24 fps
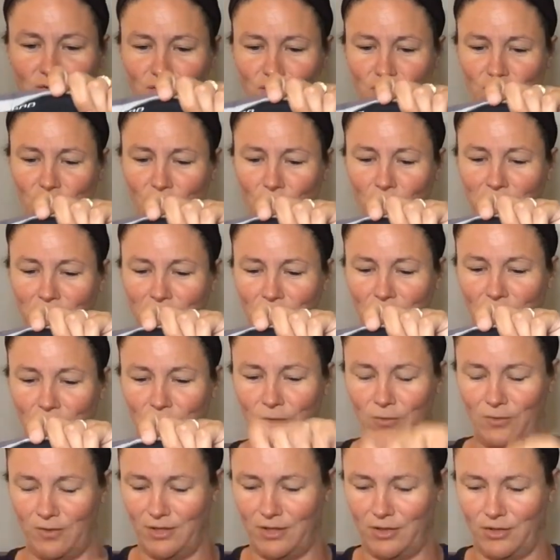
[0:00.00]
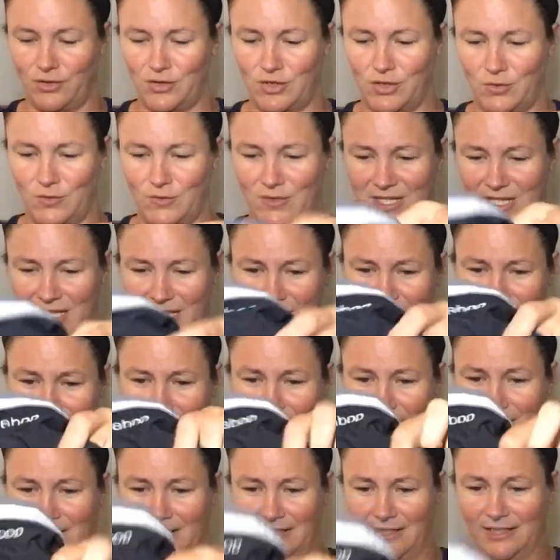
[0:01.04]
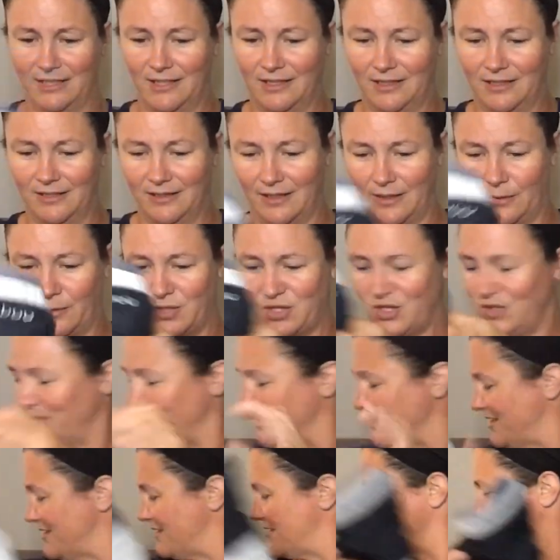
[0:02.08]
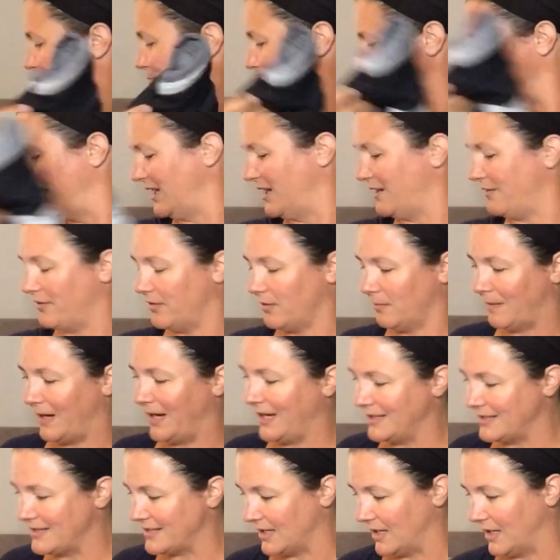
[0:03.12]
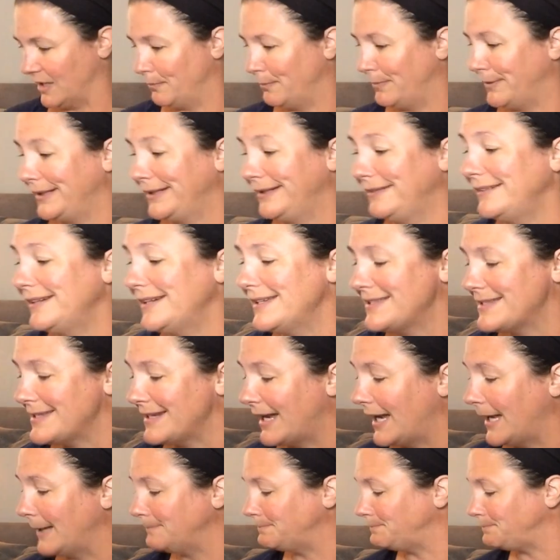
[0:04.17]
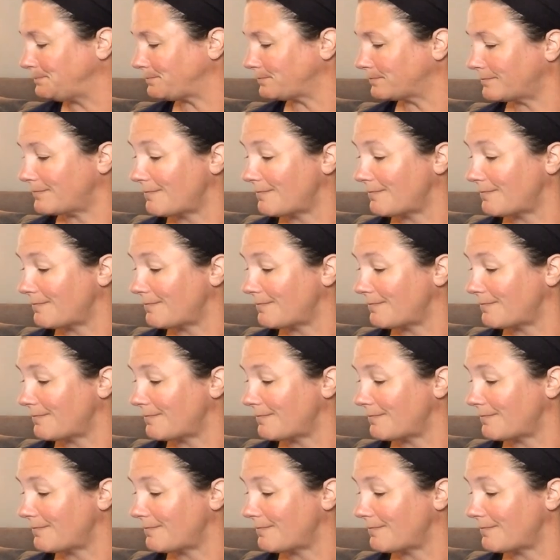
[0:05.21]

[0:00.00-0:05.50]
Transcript: These are so cute, little 2T. I wish it was big enough for my son, but it's not.